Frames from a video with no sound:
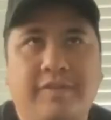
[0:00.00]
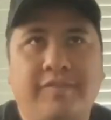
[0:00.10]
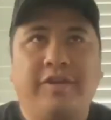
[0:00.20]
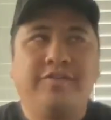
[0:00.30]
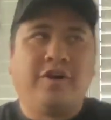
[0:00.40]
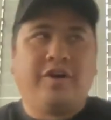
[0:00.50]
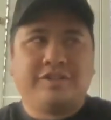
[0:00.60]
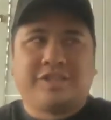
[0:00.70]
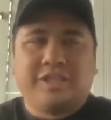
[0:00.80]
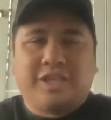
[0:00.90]
uh, evol-
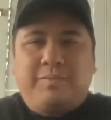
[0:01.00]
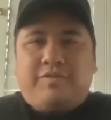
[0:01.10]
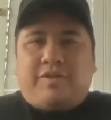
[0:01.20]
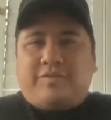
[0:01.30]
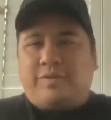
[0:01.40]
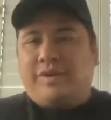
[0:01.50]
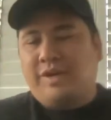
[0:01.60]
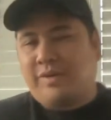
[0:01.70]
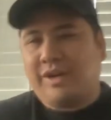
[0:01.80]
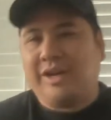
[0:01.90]
it's going to keep evolving right
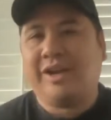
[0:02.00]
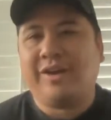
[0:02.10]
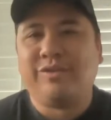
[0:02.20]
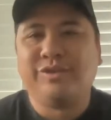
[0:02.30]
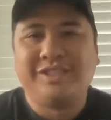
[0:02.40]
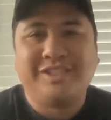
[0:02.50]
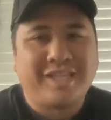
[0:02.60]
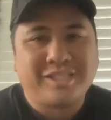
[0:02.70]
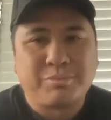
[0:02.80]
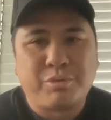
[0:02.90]
now right now everyone sees
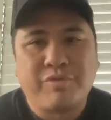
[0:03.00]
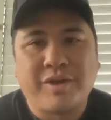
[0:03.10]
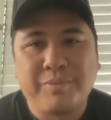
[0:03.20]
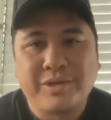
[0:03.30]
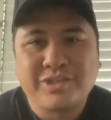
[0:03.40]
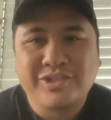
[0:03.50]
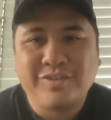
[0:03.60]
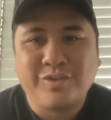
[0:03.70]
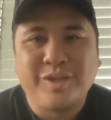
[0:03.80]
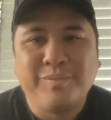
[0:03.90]
it as a profile picture
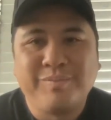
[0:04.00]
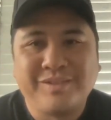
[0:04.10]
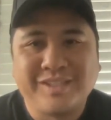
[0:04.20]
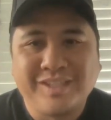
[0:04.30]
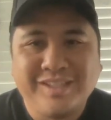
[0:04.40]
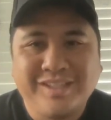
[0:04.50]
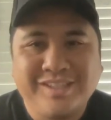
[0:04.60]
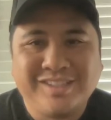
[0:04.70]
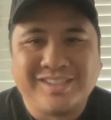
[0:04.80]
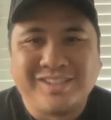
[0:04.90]
for them to
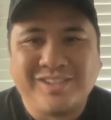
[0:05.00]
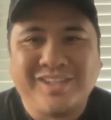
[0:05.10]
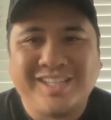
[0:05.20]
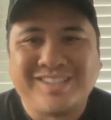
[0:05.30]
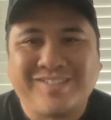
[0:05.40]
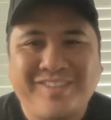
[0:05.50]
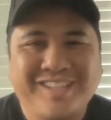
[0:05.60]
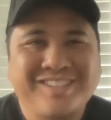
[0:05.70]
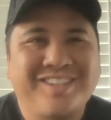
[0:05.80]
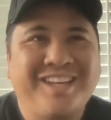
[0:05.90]
to utilize to
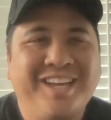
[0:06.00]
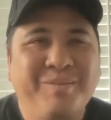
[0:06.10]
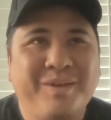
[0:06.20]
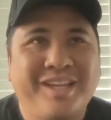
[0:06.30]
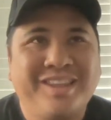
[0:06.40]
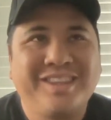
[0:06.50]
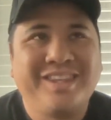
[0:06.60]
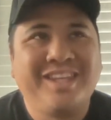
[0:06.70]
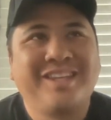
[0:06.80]
flex online but i think